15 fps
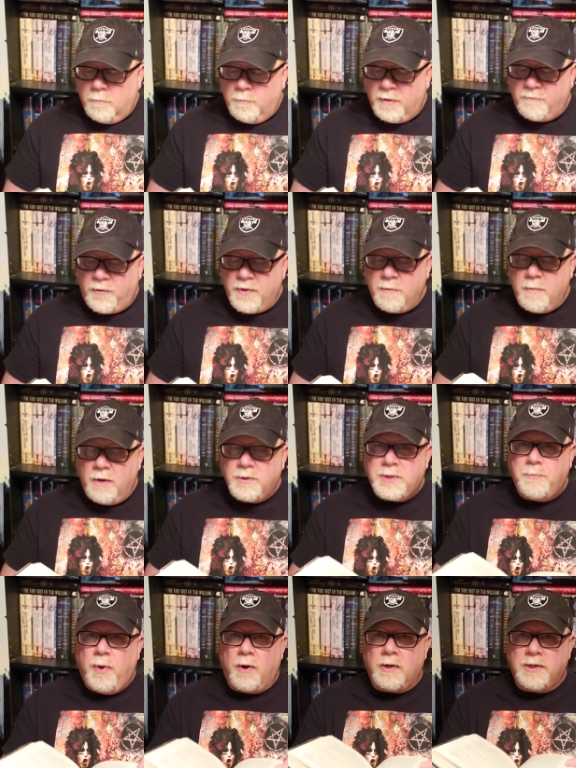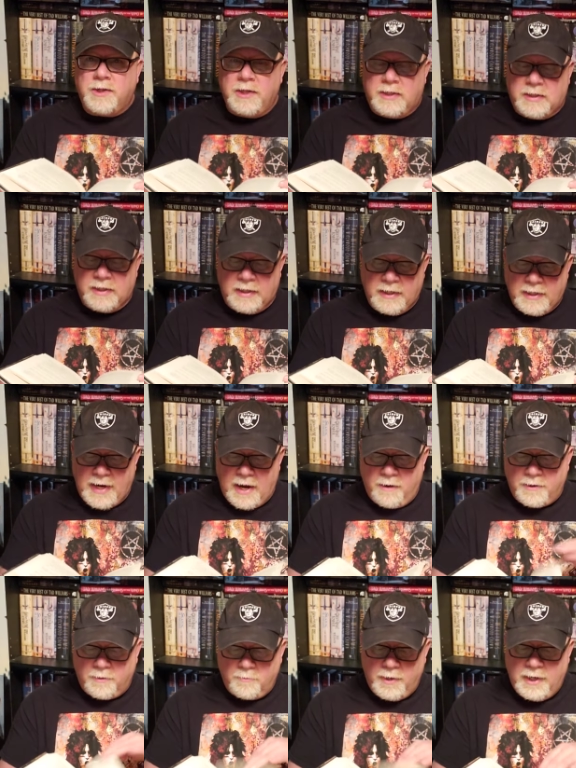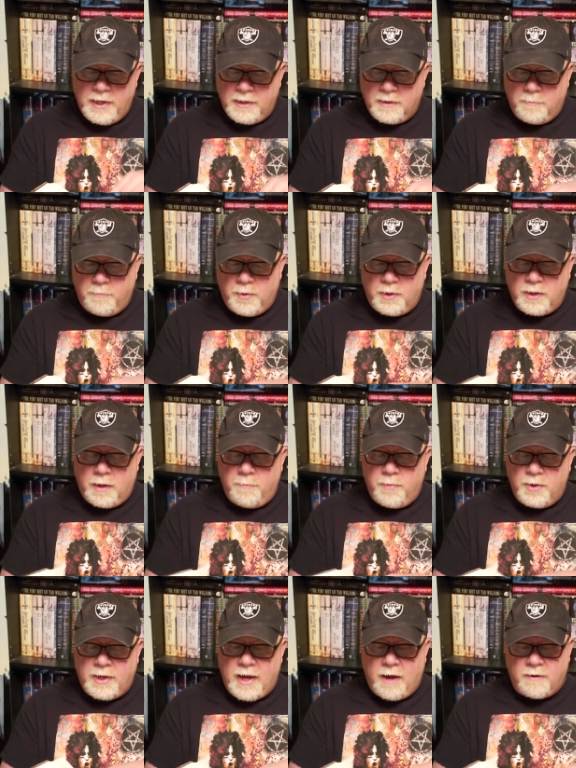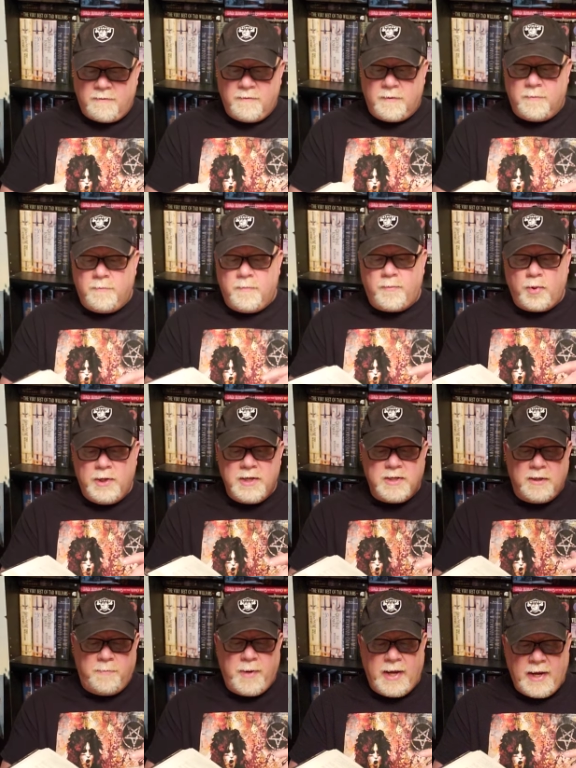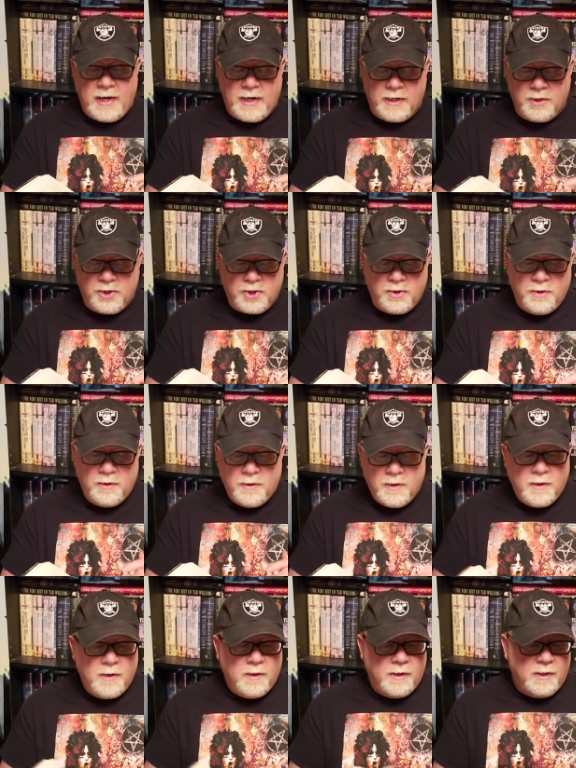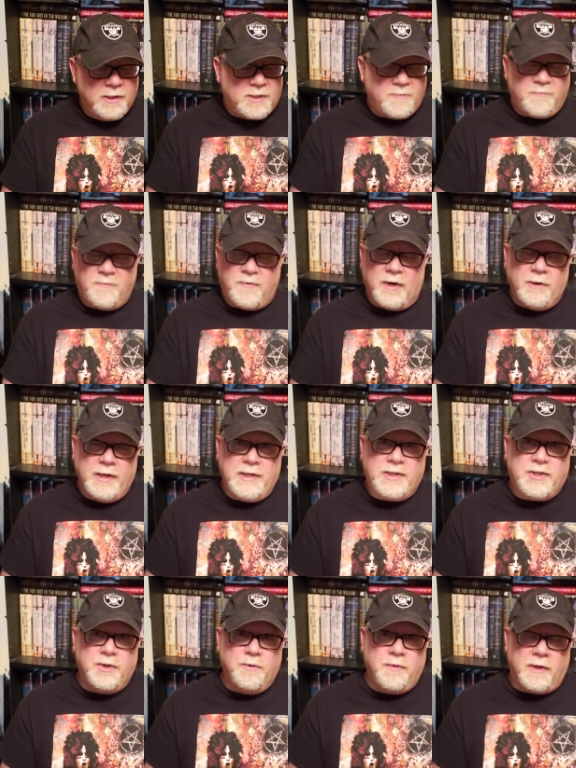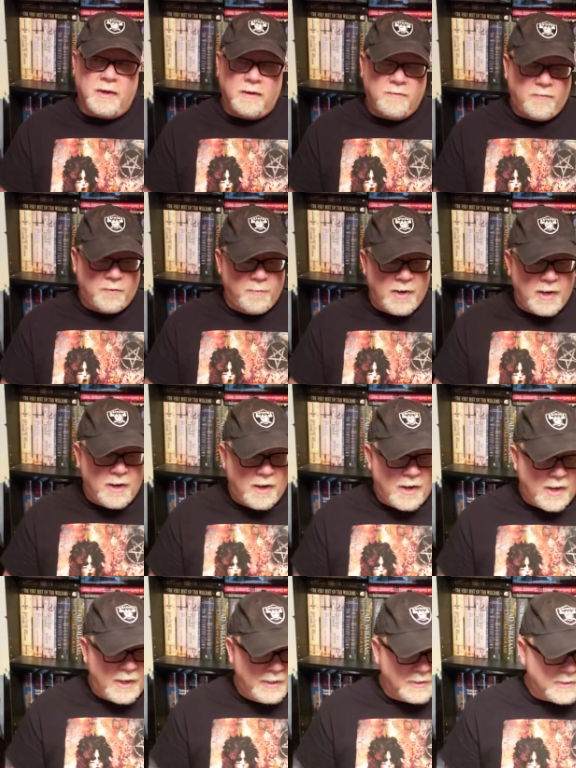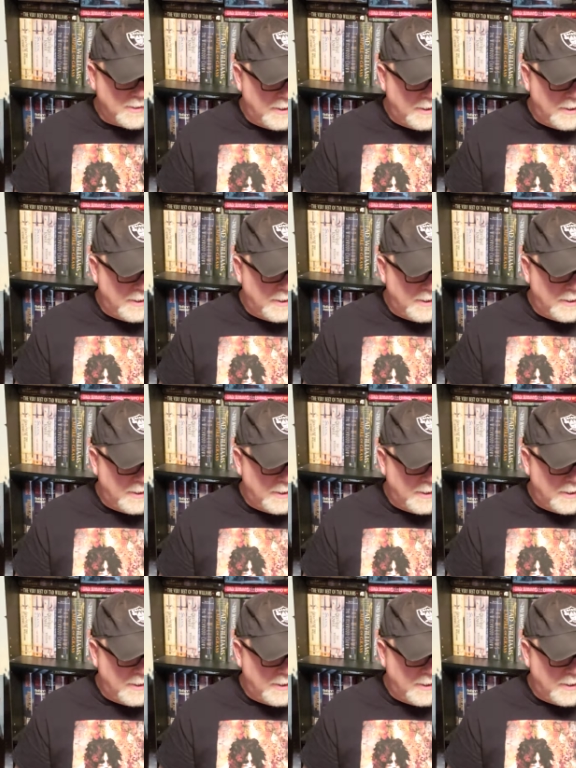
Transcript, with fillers: But for the most part, just sitting down and reading the book, a book out of a printed page is very soothing for my eyes.